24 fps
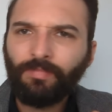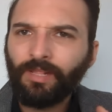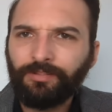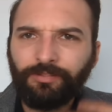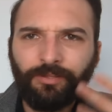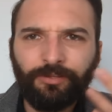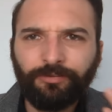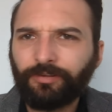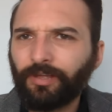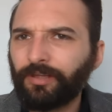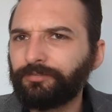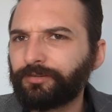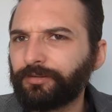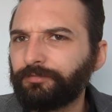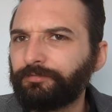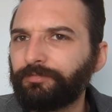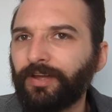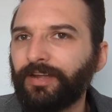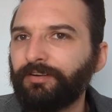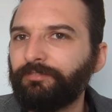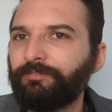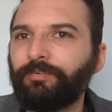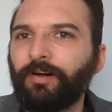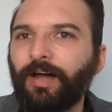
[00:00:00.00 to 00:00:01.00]
These guys could
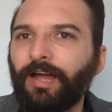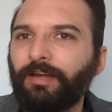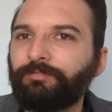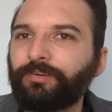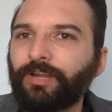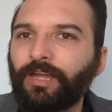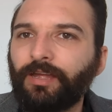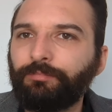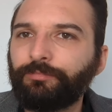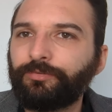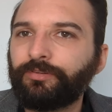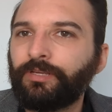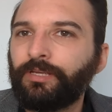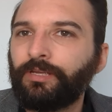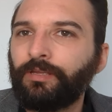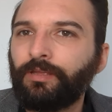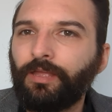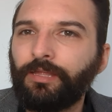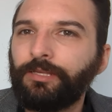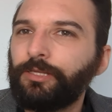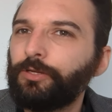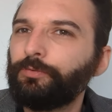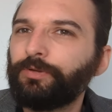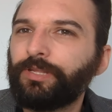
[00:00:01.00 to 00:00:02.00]
fight five times
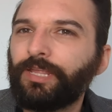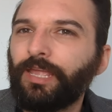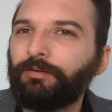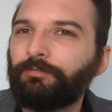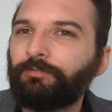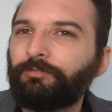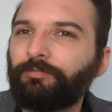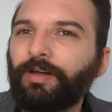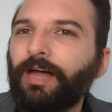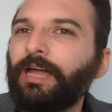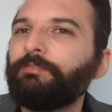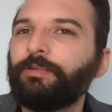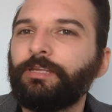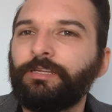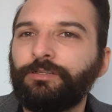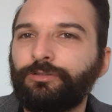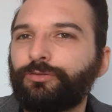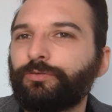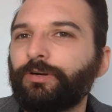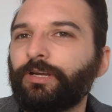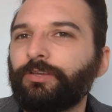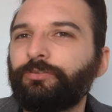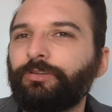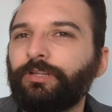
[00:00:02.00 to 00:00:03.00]
and you'd get five
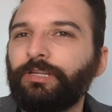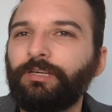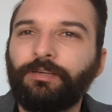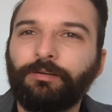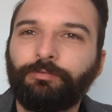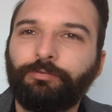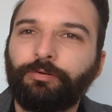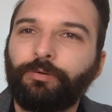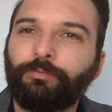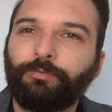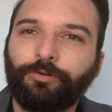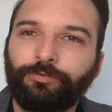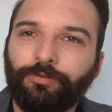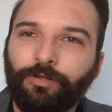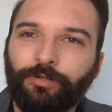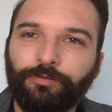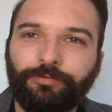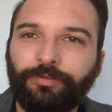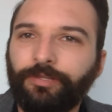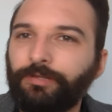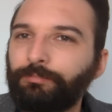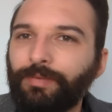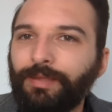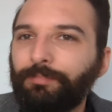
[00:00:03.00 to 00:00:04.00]
interesting different
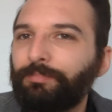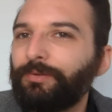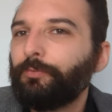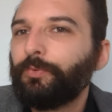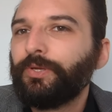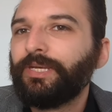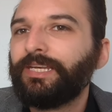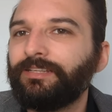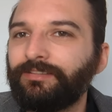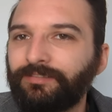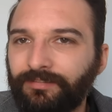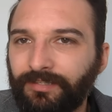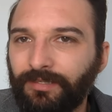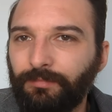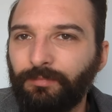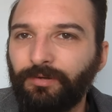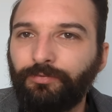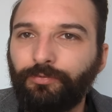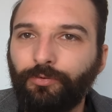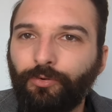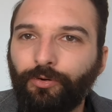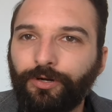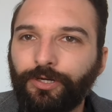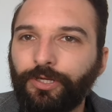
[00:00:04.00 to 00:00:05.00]
results that maybe we didn't see before.